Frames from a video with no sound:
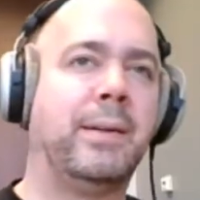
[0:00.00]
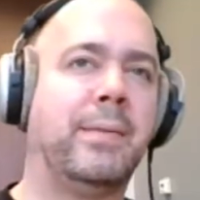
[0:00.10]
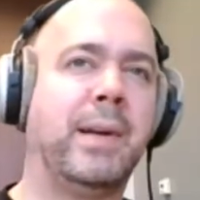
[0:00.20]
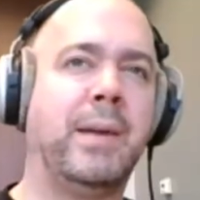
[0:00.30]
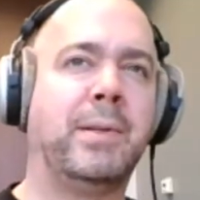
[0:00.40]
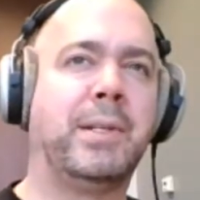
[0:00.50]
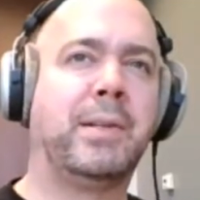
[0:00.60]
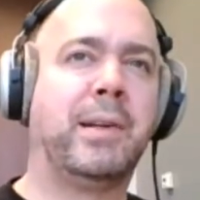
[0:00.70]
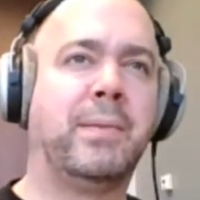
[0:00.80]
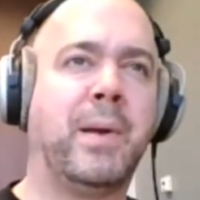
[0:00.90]
right now we're just
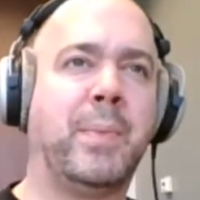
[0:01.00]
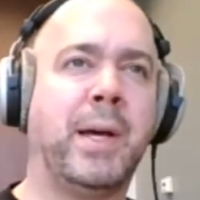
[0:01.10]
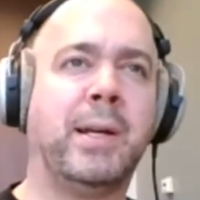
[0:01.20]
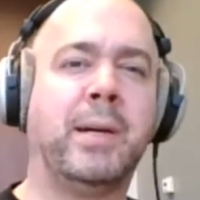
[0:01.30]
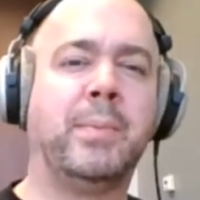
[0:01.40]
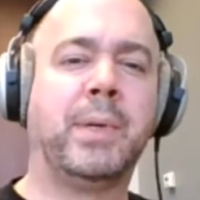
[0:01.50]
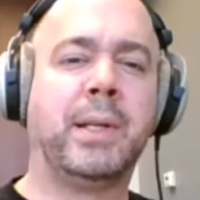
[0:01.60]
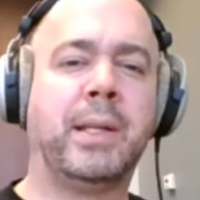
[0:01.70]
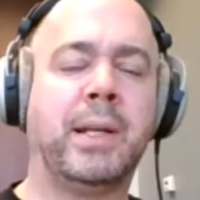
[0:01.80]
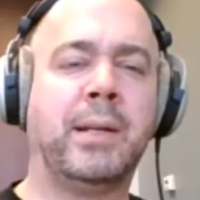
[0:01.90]
trying to wrap that up,
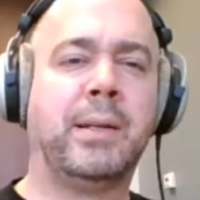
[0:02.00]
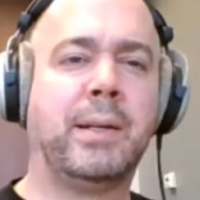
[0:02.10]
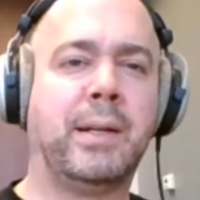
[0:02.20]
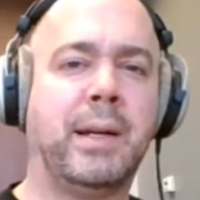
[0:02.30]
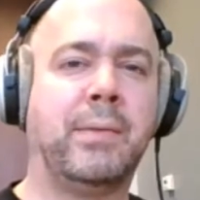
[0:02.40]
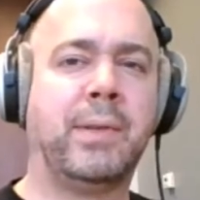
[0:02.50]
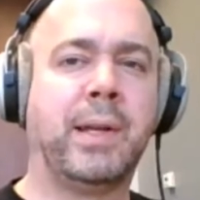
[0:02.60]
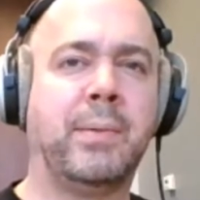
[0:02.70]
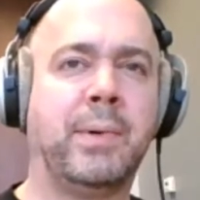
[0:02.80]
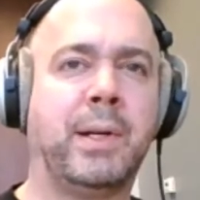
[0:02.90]
and then after
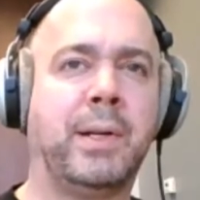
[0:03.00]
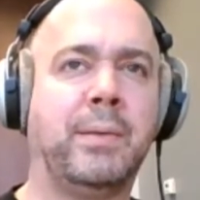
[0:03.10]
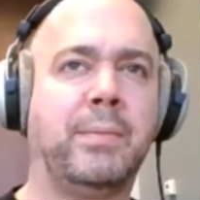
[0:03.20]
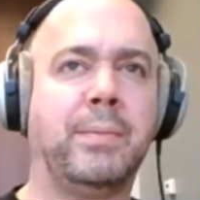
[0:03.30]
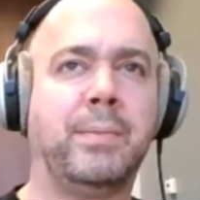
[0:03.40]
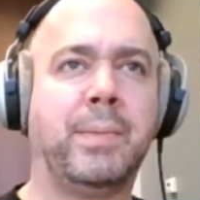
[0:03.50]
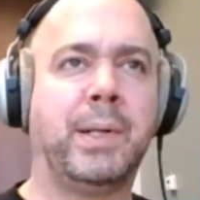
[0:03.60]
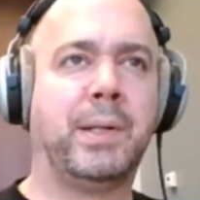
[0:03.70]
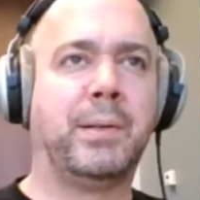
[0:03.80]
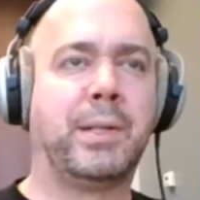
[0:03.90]
that we have
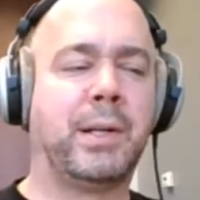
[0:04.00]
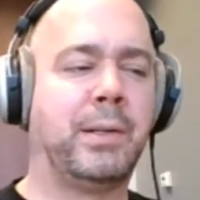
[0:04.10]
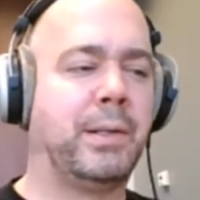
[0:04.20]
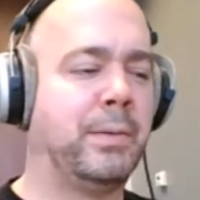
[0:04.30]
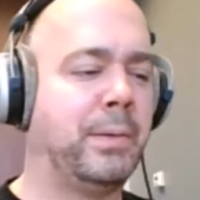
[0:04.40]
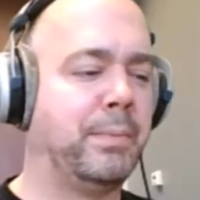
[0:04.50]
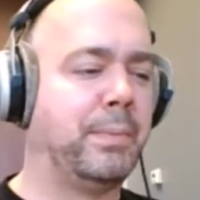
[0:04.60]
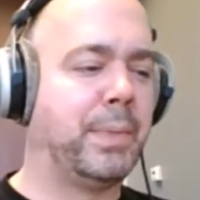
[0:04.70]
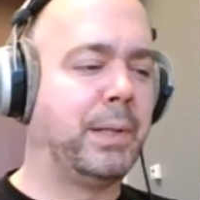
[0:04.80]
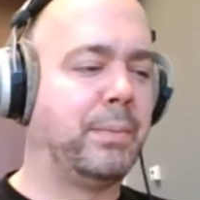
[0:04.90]
to start doing
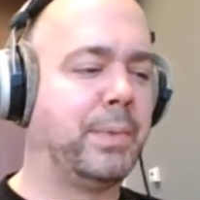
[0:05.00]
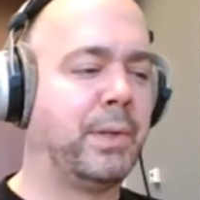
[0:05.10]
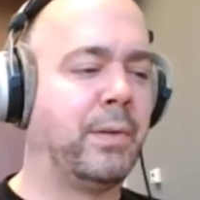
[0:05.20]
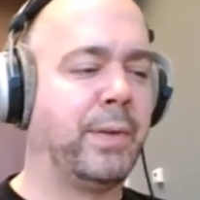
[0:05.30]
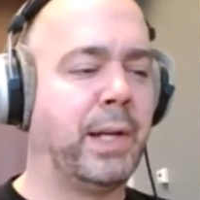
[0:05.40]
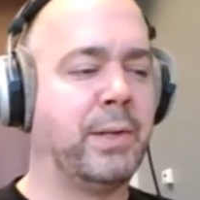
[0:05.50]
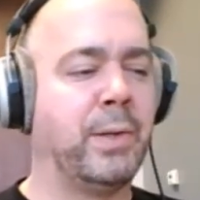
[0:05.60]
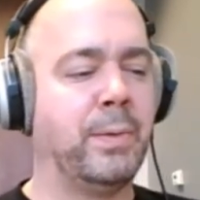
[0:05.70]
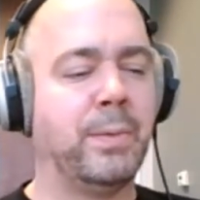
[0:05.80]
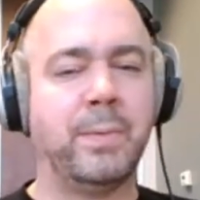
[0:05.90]
like certification.